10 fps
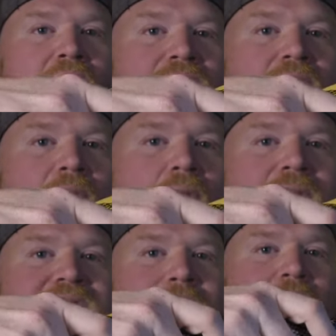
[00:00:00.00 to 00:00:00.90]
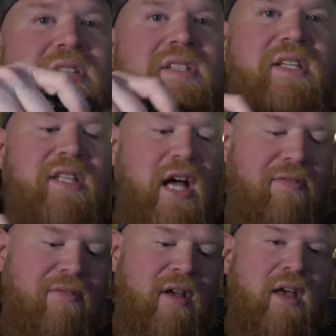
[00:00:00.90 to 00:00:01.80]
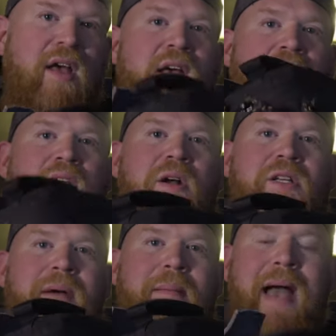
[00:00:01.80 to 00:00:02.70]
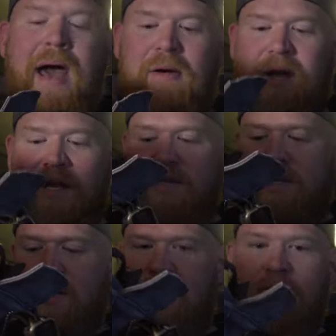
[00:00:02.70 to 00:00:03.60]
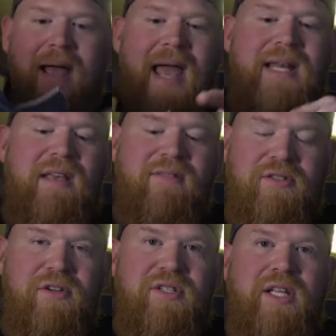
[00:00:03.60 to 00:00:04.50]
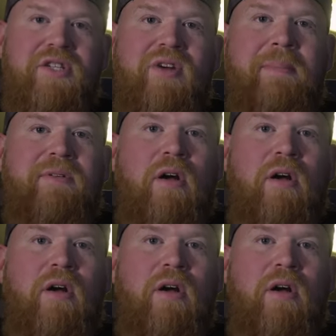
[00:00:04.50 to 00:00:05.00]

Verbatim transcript: of all this emergency stuff Here's my batteries. My ND filters get strapped